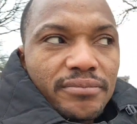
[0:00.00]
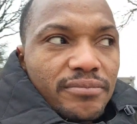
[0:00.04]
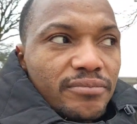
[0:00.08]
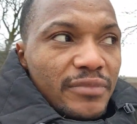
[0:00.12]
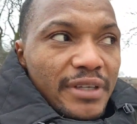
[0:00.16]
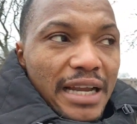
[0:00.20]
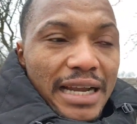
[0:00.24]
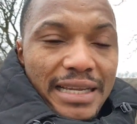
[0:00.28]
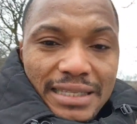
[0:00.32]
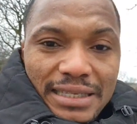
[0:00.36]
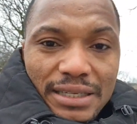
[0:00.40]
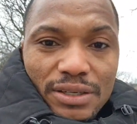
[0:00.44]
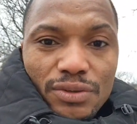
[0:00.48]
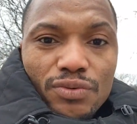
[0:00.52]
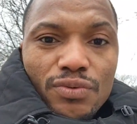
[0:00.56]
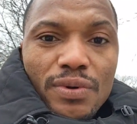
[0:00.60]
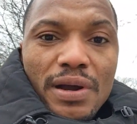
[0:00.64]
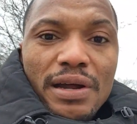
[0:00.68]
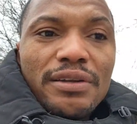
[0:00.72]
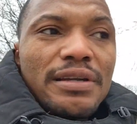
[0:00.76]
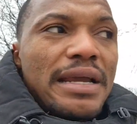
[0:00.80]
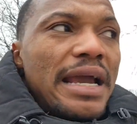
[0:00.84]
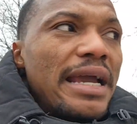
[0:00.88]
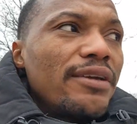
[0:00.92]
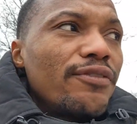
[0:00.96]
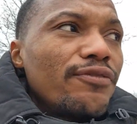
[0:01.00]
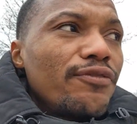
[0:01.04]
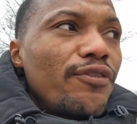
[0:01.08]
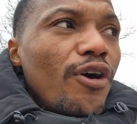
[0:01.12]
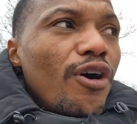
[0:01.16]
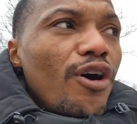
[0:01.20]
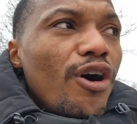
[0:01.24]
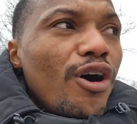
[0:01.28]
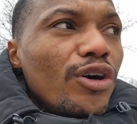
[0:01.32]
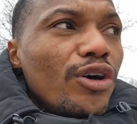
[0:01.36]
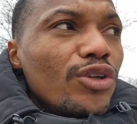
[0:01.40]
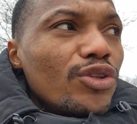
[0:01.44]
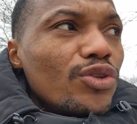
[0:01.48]
That is one. And for
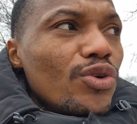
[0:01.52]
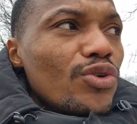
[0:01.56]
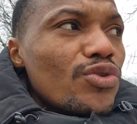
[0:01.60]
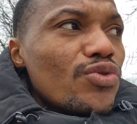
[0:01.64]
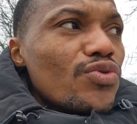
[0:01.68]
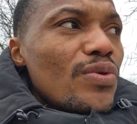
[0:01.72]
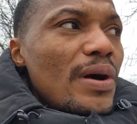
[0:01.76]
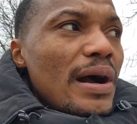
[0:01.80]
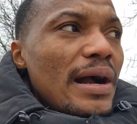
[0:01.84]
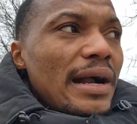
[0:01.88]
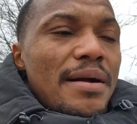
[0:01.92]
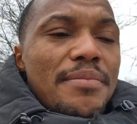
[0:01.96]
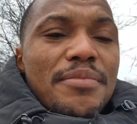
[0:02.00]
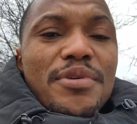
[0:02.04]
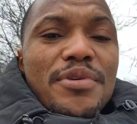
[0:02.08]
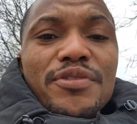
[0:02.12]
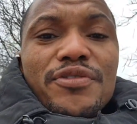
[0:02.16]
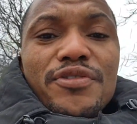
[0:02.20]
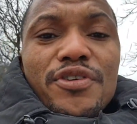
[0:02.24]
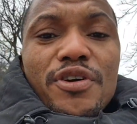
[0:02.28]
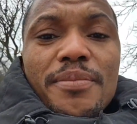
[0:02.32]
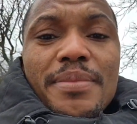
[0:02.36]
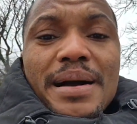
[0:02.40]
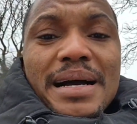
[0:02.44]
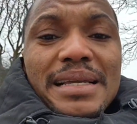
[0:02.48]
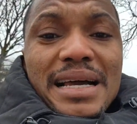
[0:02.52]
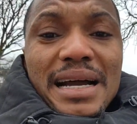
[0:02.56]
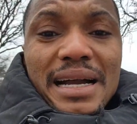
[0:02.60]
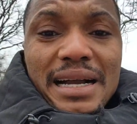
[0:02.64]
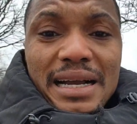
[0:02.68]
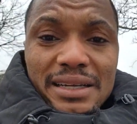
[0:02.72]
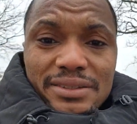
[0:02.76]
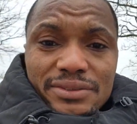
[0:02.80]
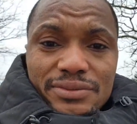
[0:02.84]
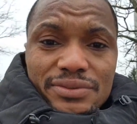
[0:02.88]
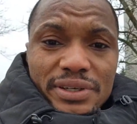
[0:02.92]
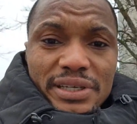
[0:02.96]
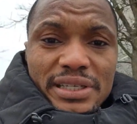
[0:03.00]
all those who are coming from other
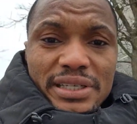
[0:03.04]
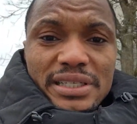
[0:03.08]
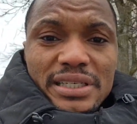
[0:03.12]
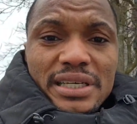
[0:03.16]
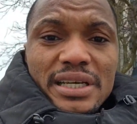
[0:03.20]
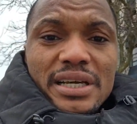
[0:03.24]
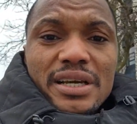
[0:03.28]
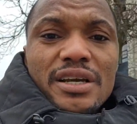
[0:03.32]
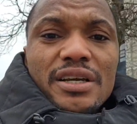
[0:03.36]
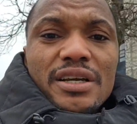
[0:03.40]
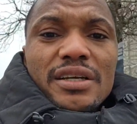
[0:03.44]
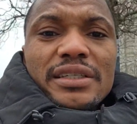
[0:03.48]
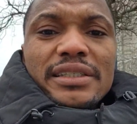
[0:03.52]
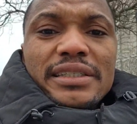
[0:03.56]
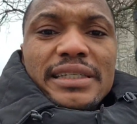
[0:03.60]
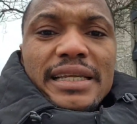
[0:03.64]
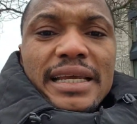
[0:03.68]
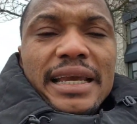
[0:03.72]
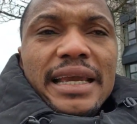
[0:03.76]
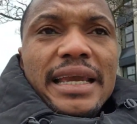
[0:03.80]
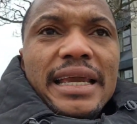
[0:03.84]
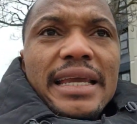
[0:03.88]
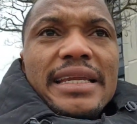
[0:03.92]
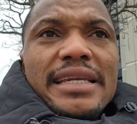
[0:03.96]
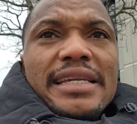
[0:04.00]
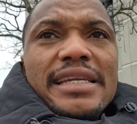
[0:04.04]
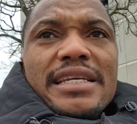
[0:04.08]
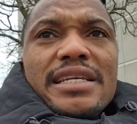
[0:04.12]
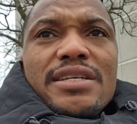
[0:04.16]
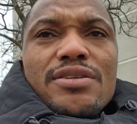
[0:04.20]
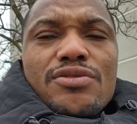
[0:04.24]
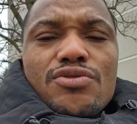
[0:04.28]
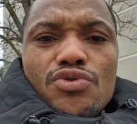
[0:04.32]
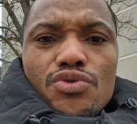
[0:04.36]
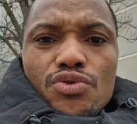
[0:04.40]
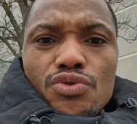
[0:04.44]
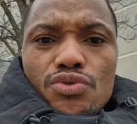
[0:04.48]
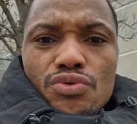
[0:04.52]
countries, they need
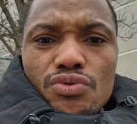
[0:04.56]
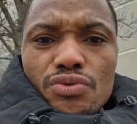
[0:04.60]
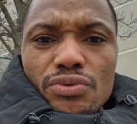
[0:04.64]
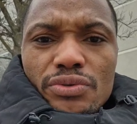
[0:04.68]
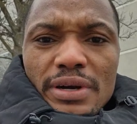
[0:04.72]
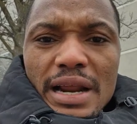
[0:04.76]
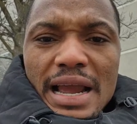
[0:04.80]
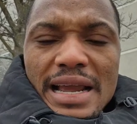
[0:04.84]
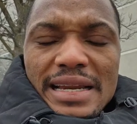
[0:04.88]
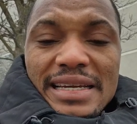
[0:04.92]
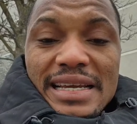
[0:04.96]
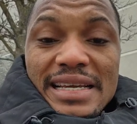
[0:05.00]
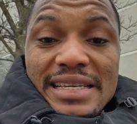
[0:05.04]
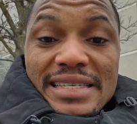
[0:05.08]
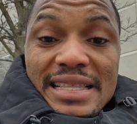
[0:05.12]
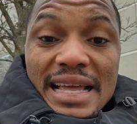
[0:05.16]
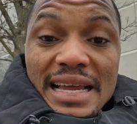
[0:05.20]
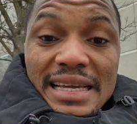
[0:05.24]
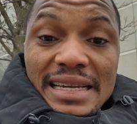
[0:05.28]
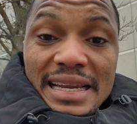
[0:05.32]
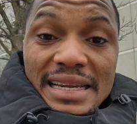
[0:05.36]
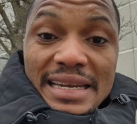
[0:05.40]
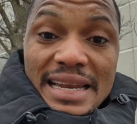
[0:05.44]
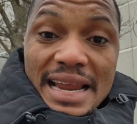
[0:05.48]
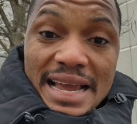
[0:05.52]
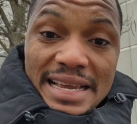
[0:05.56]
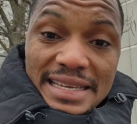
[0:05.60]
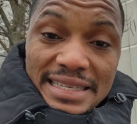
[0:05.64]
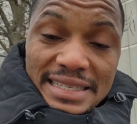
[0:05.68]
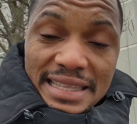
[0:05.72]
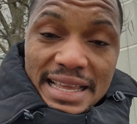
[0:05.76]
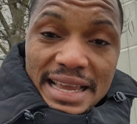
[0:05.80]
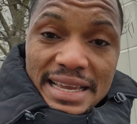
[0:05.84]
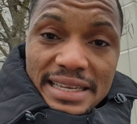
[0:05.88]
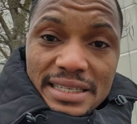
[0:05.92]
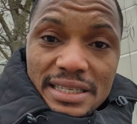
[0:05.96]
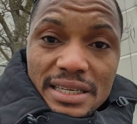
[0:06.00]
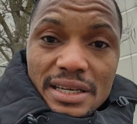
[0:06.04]
to write the standardized
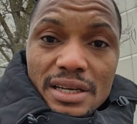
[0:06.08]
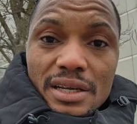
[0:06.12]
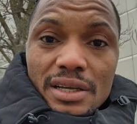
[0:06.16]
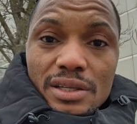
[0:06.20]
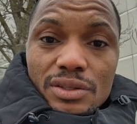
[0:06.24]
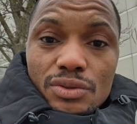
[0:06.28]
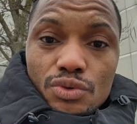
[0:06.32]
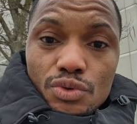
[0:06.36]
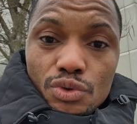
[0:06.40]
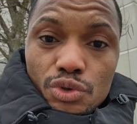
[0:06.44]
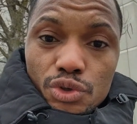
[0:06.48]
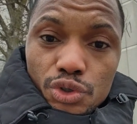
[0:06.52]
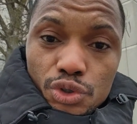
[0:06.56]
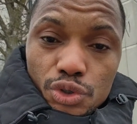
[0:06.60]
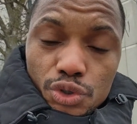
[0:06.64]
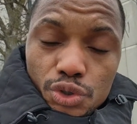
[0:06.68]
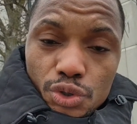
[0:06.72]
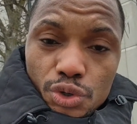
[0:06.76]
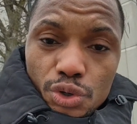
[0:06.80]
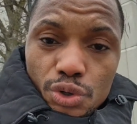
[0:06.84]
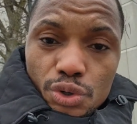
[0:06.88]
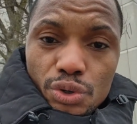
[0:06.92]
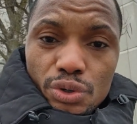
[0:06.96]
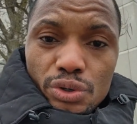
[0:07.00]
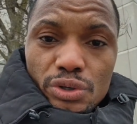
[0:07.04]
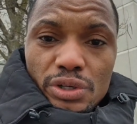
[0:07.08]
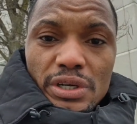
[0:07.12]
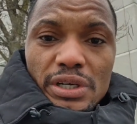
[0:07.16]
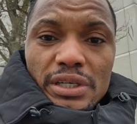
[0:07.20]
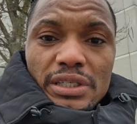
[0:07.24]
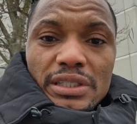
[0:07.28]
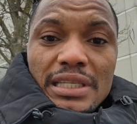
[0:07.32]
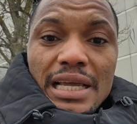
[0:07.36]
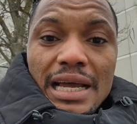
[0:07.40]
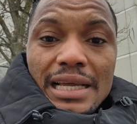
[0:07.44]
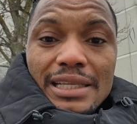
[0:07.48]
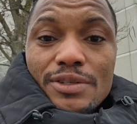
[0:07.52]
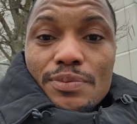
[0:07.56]
test to show
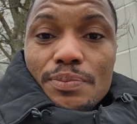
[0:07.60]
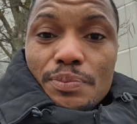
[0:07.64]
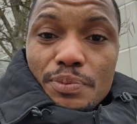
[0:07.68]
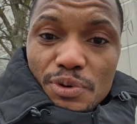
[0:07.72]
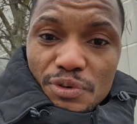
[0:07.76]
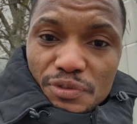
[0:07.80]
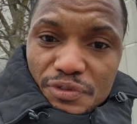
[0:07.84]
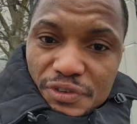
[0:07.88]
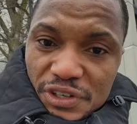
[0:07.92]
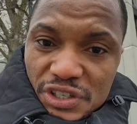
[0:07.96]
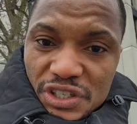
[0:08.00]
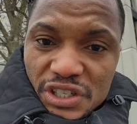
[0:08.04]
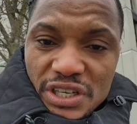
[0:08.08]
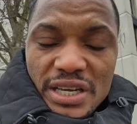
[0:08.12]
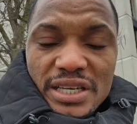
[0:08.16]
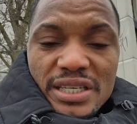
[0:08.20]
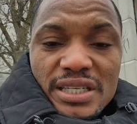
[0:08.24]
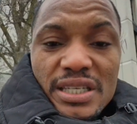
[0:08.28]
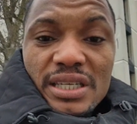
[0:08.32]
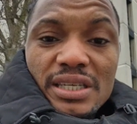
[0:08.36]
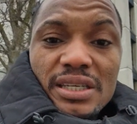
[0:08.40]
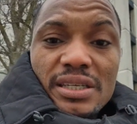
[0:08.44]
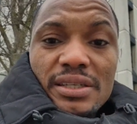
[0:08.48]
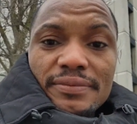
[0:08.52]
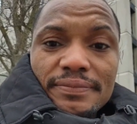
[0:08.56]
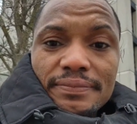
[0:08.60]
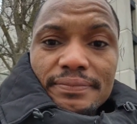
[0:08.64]
that proficiency.